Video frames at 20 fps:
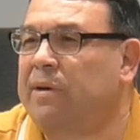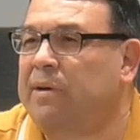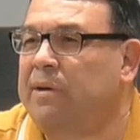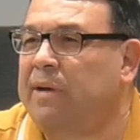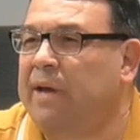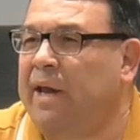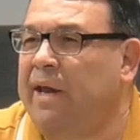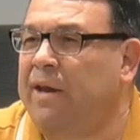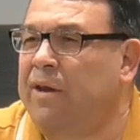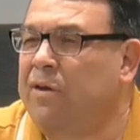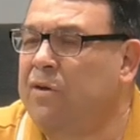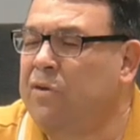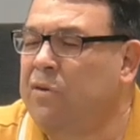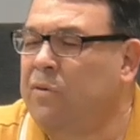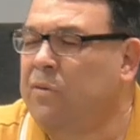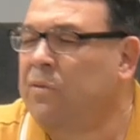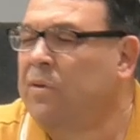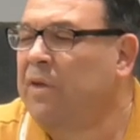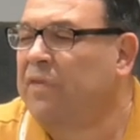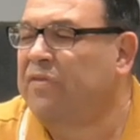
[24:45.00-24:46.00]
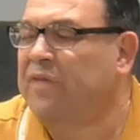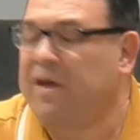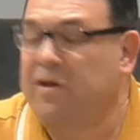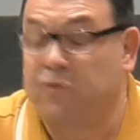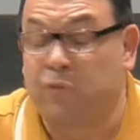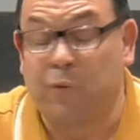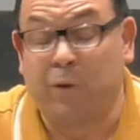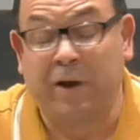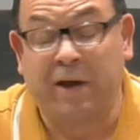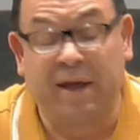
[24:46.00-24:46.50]
He knew things
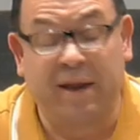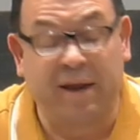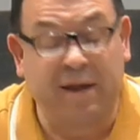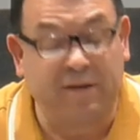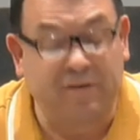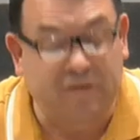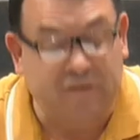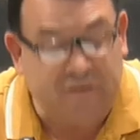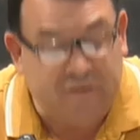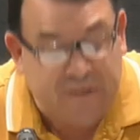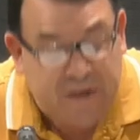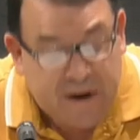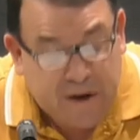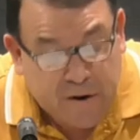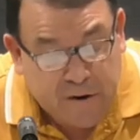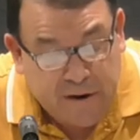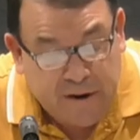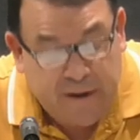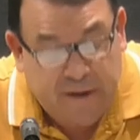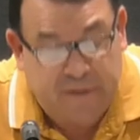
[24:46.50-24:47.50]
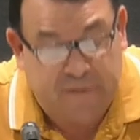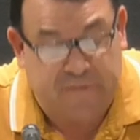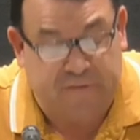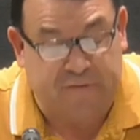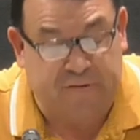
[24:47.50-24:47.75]
were getting serious.